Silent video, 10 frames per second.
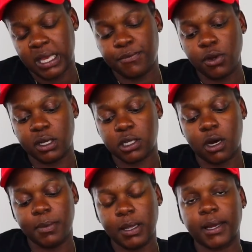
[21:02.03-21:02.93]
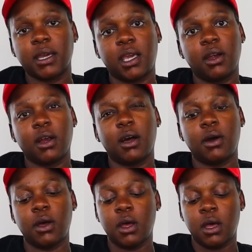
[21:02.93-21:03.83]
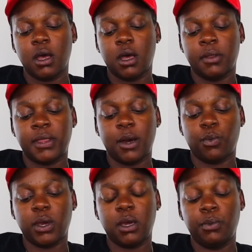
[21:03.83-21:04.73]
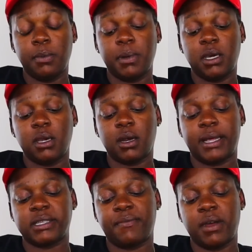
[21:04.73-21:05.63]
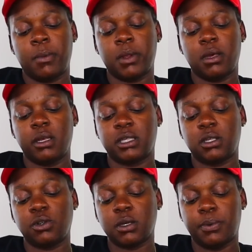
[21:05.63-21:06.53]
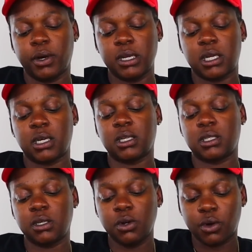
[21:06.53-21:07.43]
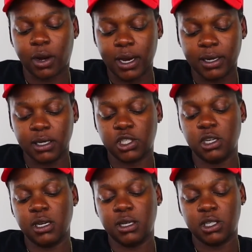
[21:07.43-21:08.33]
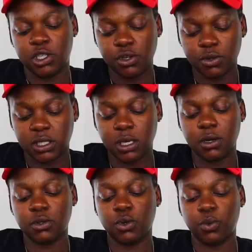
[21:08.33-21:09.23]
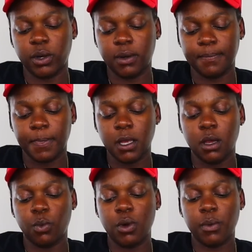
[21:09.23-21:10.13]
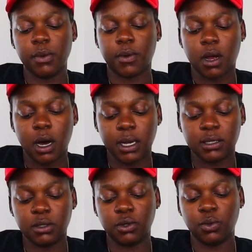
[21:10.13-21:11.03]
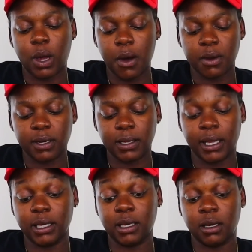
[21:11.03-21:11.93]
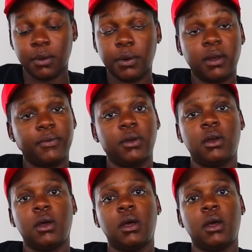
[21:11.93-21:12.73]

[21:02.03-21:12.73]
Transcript: If you'd have told me like a year ago that we would be here as a family, still supporting each other, still grinding, Shanice, still doing what we were called to do, I would have been like, yeah, whatever.